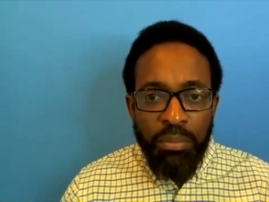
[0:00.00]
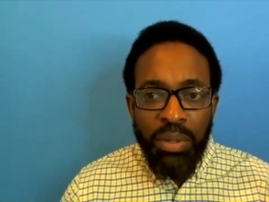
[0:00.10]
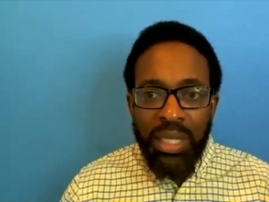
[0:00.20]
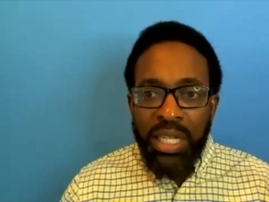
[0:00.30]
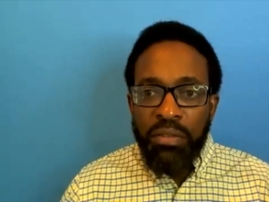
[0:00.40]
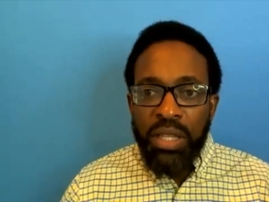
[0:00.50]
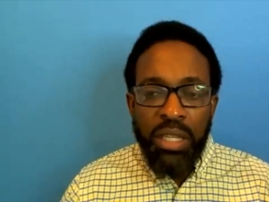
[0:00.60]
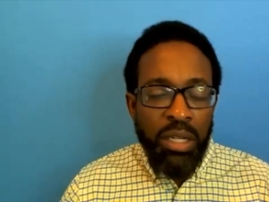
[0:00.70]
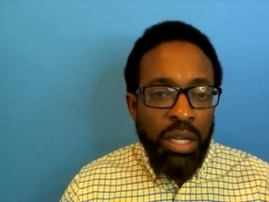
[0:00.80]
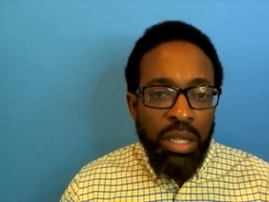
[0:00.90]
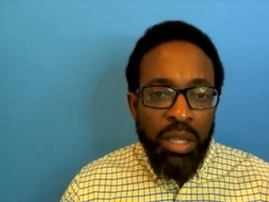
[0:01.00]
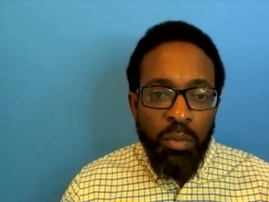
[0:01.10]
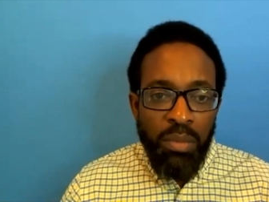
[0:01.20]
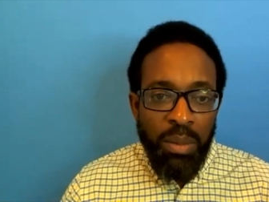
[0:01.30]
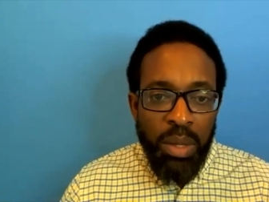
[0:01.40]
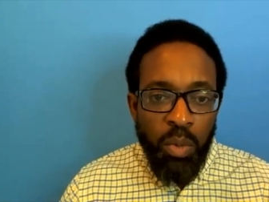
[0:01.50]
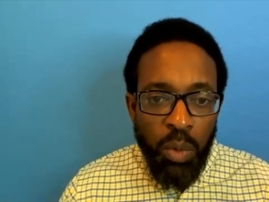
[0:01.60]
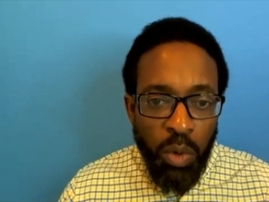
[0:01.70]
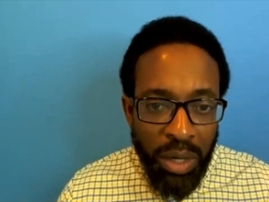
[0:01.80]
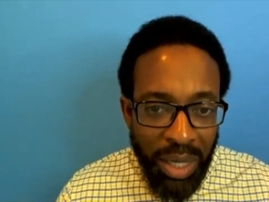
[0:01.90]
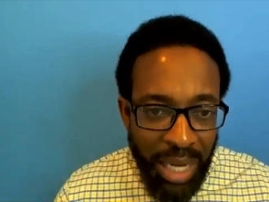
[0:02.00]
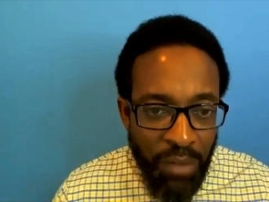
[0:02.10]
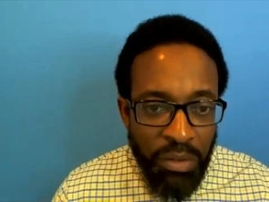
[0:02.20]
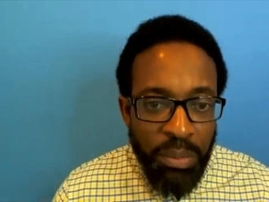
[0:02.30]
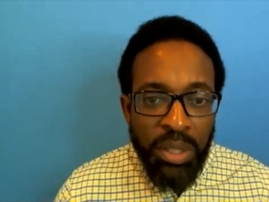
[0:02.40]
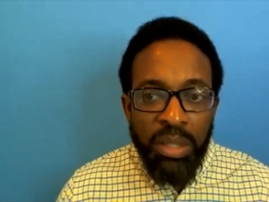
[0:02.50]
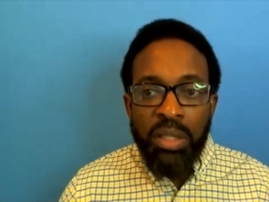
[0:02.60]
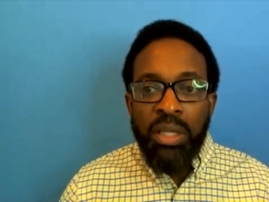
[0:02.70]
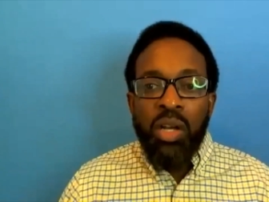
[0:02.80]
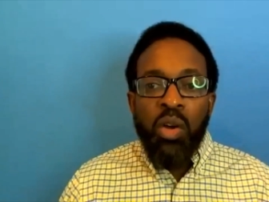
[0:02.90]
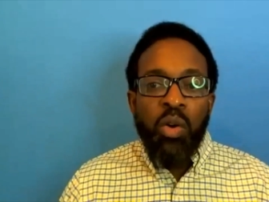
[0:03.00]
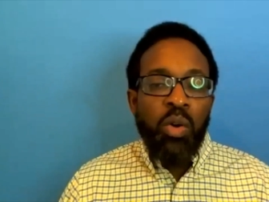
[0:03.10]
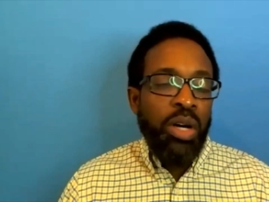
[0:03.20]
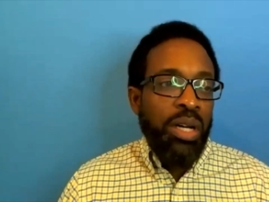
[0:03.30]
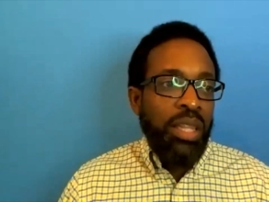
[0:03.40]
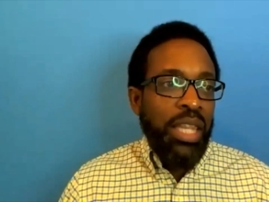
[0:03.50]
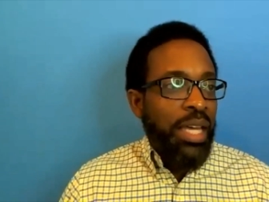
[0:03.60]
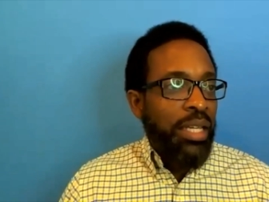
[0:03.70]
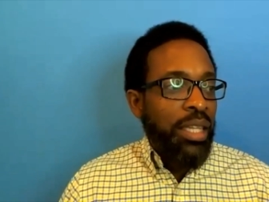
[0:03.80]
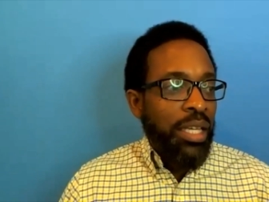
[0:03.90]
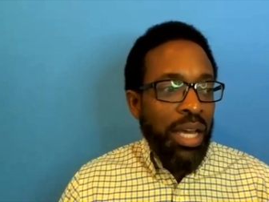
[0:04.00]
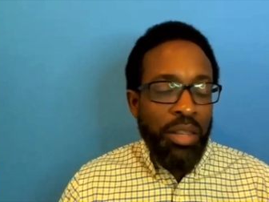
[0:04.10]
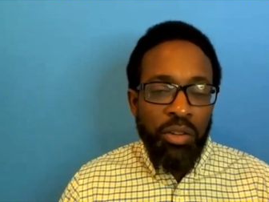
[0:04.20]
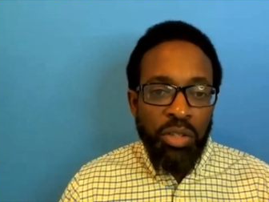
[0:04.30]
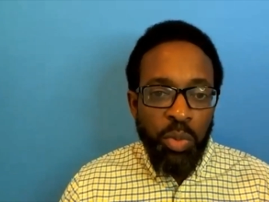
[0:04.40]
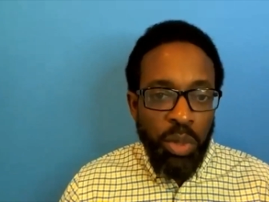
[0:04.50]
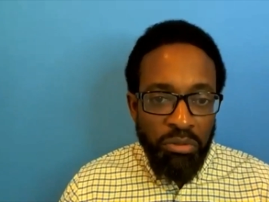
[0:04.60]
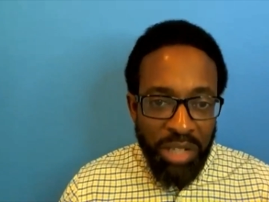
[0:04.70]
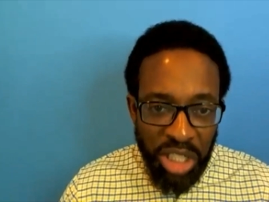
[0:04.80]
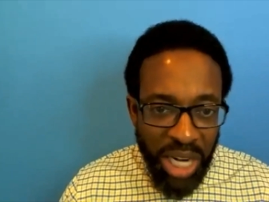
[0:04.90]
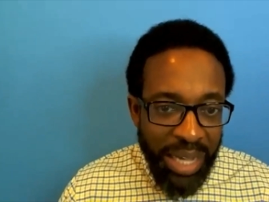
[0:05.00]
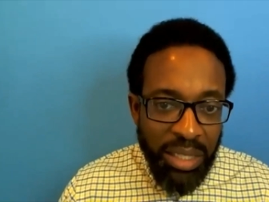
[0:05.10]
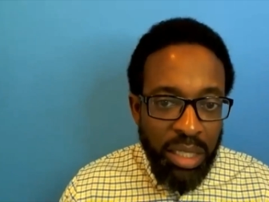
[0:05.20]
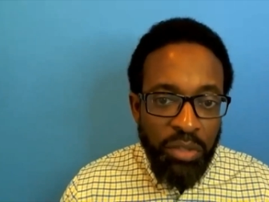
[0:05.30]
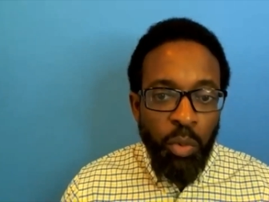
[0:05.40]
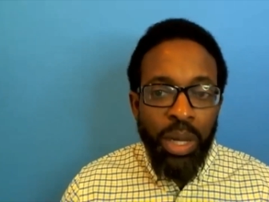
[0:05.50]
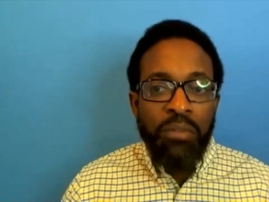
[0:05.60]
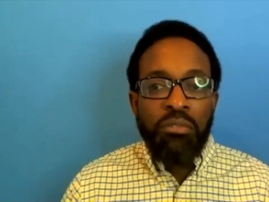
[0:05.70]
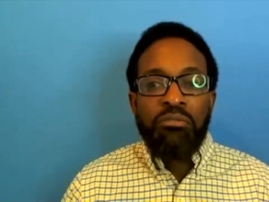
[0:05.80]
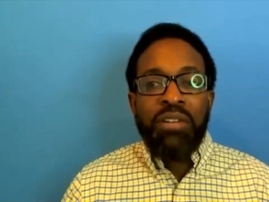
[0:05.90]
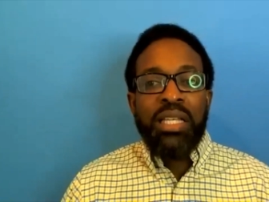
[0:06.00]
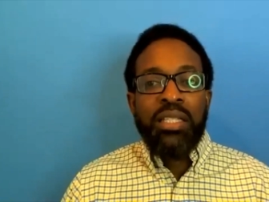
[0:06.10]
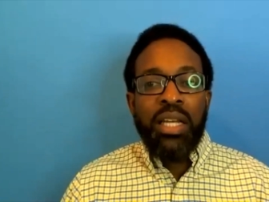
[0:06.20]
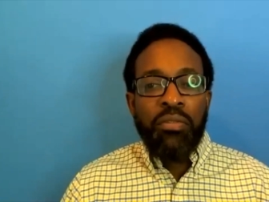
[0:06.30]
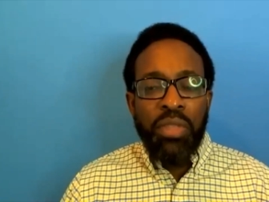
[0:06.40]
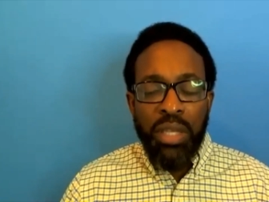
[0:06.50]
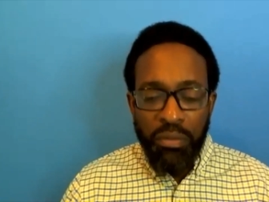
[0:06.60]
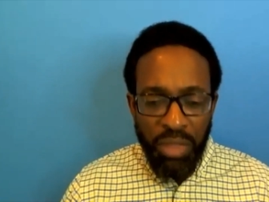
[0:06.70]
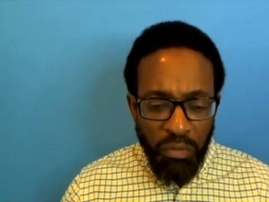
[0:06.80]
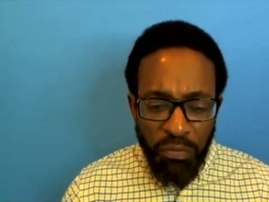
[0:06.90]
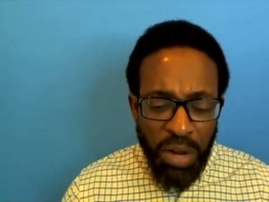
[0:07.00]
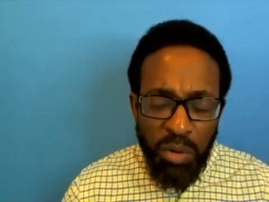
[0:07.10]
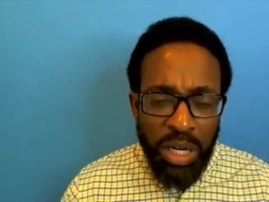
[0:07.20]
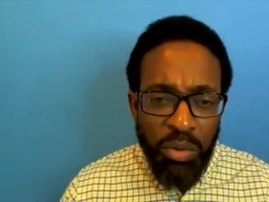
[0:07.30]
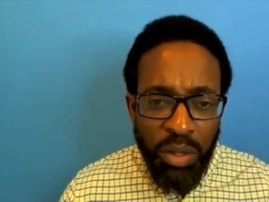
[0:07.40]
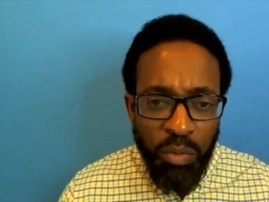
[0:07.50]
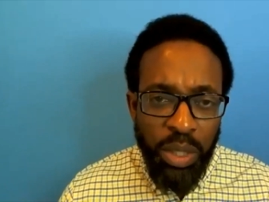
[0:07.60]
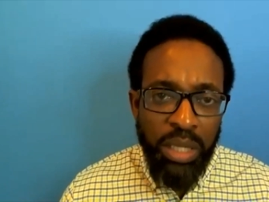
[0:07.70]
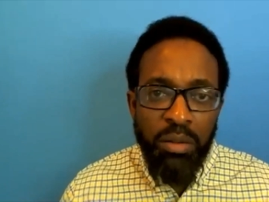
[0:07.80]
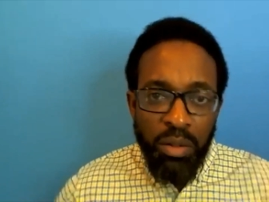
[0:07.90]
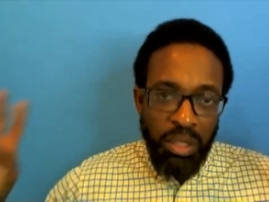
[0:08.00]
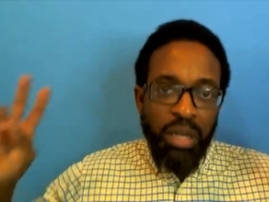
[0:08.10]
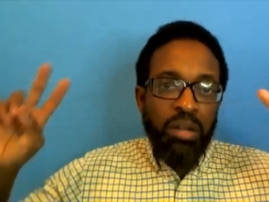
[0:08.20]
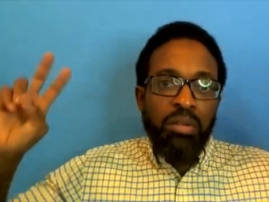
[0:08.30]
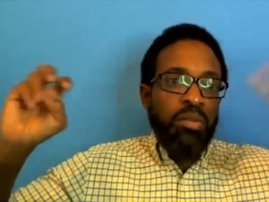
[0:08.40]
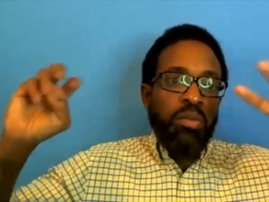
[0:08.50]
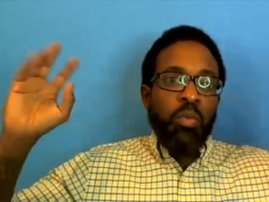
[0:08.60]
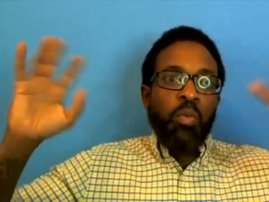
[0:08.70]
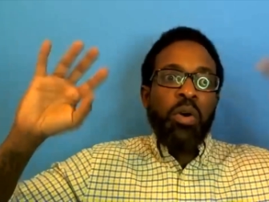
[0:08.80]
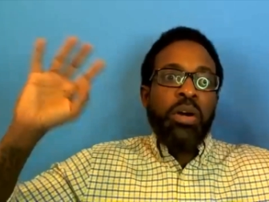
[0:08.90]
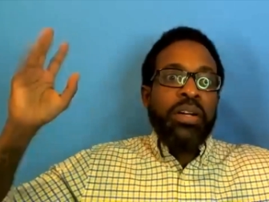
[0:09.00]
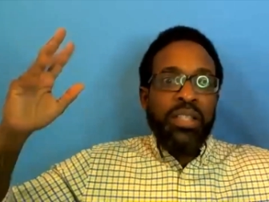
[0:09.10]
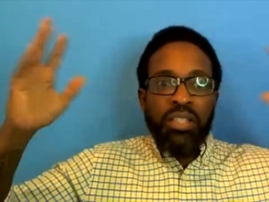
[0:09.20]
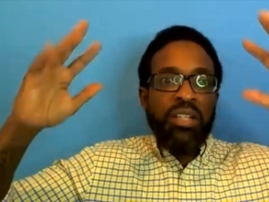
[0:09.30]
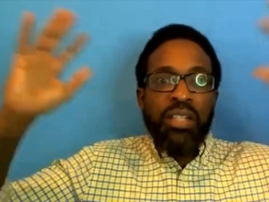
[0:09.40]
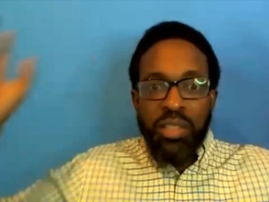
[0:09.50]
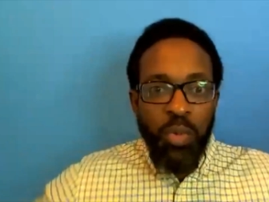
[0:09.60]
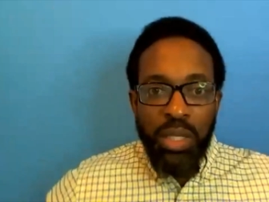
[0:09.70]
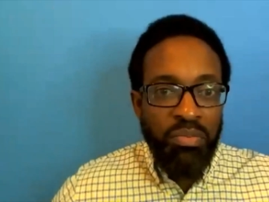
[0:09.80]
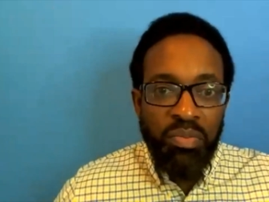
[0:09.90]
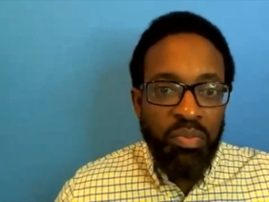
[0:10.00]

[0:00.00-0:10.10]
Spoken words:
believing that maybe we weren't lovable, or that others would reject us for whatever reason, if they found out that we weren't as good as we